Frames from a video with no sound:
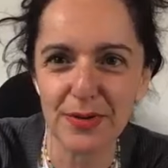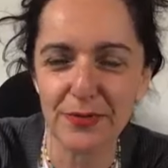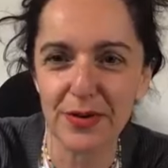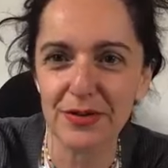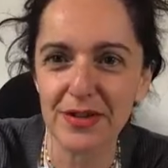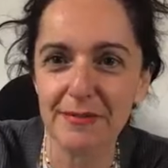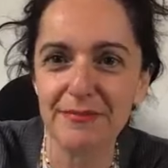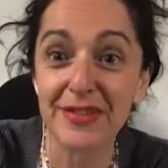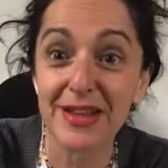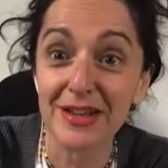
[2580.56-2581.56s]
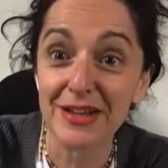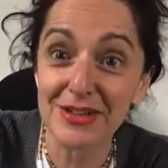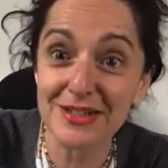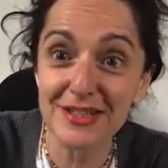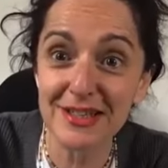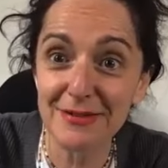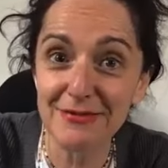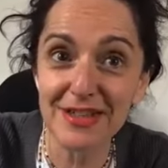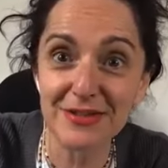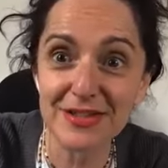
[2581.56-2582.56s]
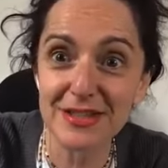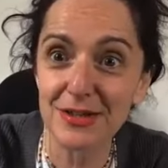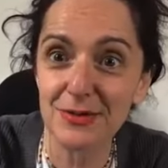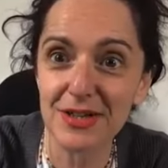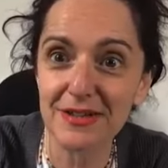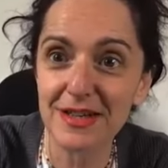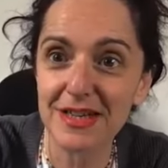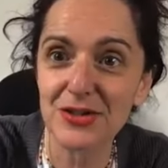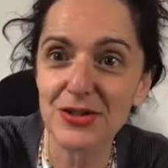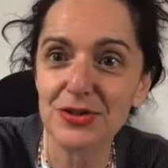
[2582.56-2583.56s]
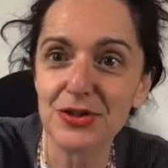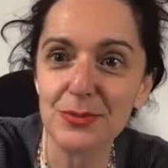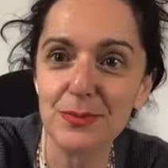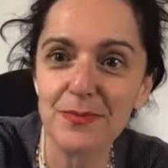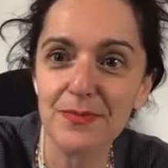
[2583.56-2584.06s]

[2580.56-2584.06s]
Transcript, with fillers: a bit further. Lots of love, and I'll see you in the next YouTube.